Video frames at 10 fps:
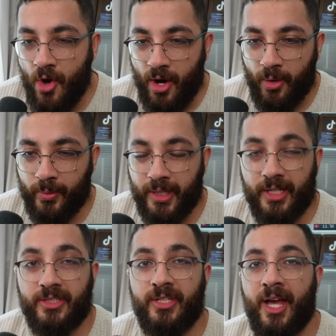And we
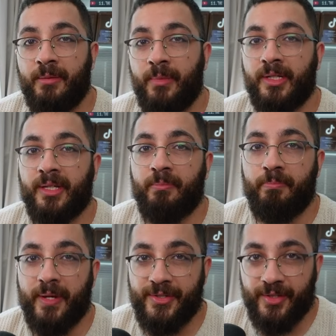got ten million
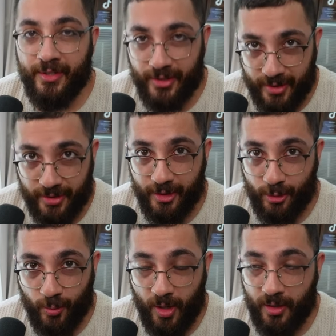businesses
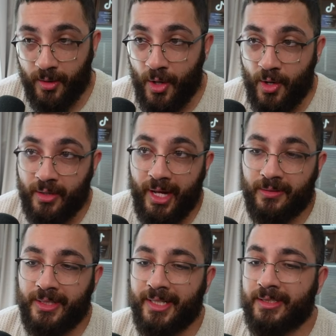as well. Now,
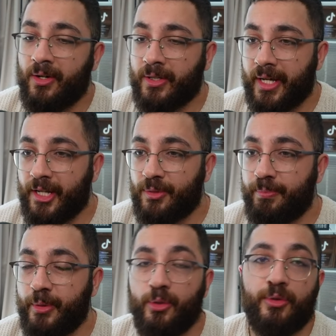TikTok is
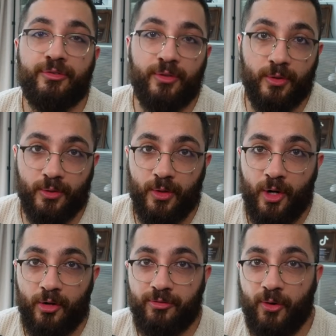beautiful
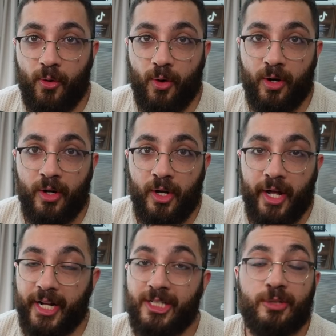for
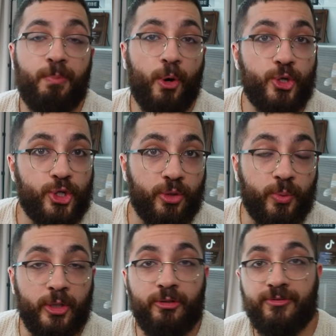exposure.
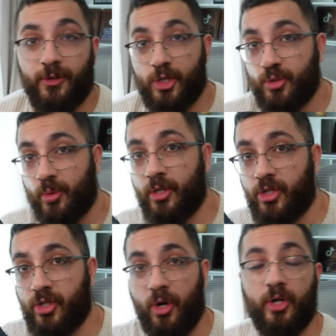When you first want to
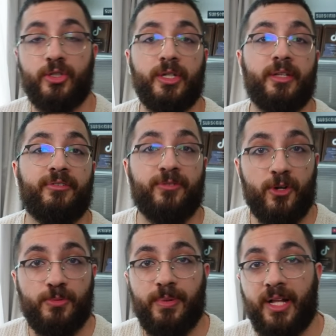start, the
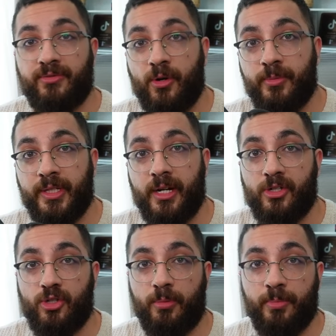first platform you got to
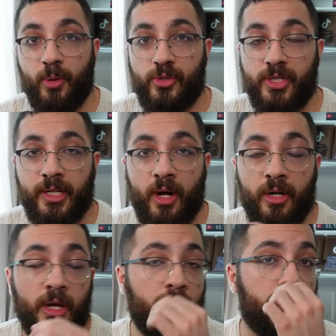start posting
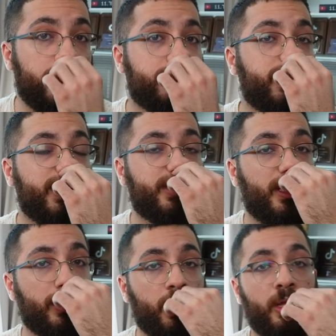on is
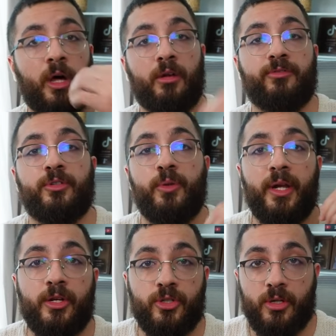TikTok. A lot of
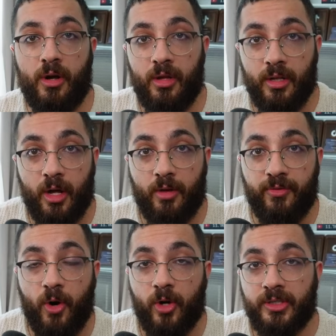creators, a lot, a lot of
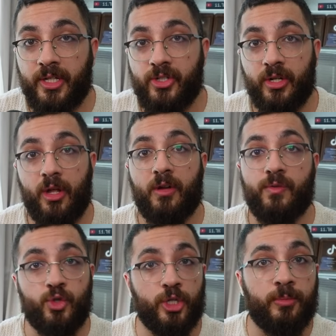artists, a lot
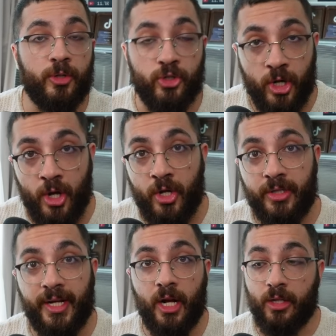of streamers,
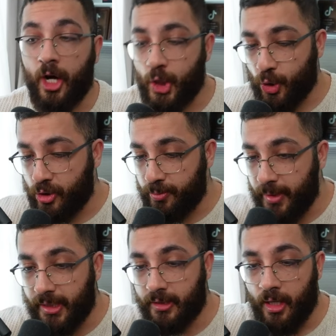they got
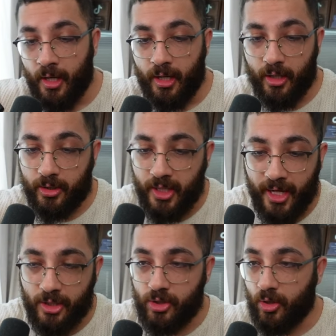iShowSpeed, uh,
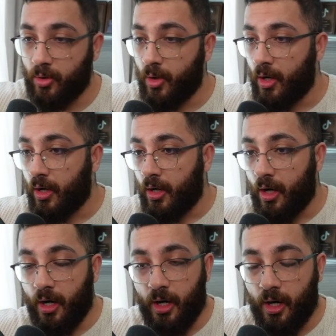Keso,
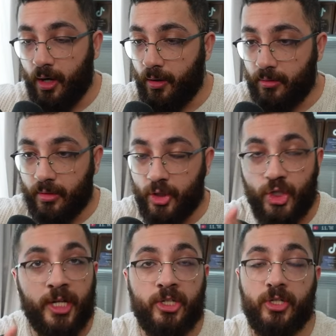uh,
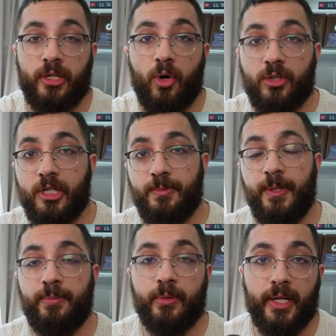Jinxie. All these
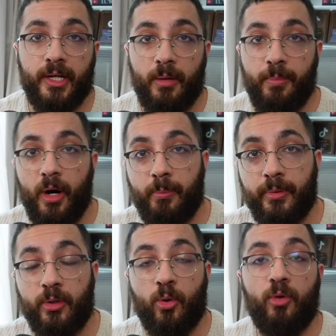people, they got
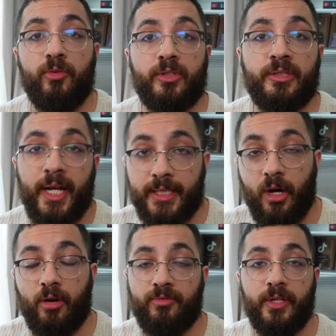popular over
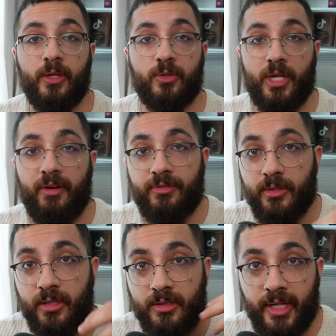TikTok videos after
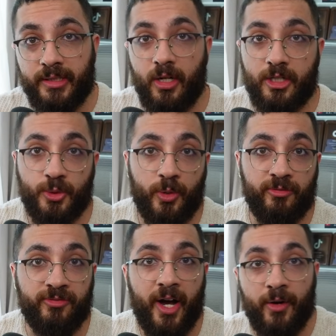their TikToks
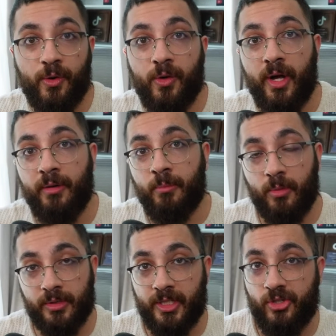went viral. And
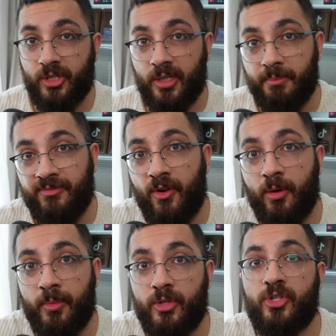these clip
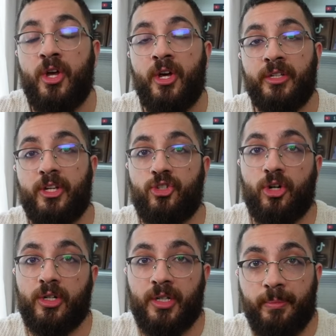farmers, they
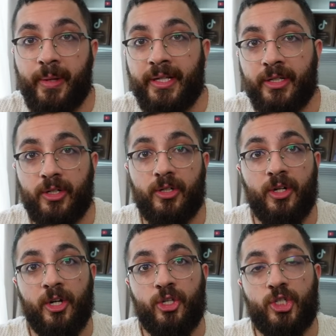start clipping their
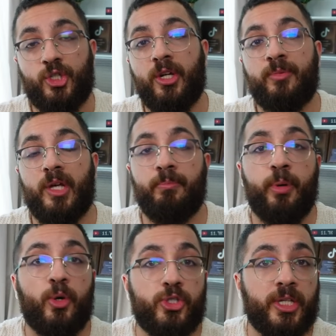streams and
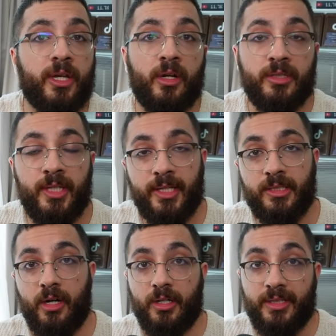posting it on
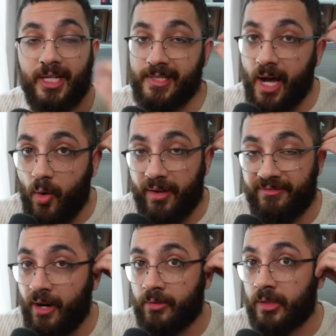TikTok. That's how I
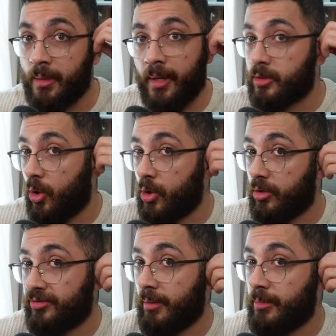found out about all
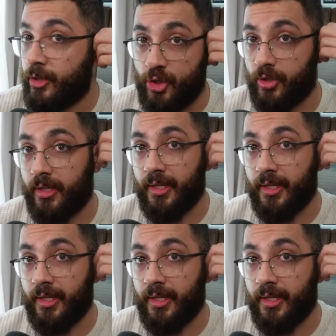of them, literally.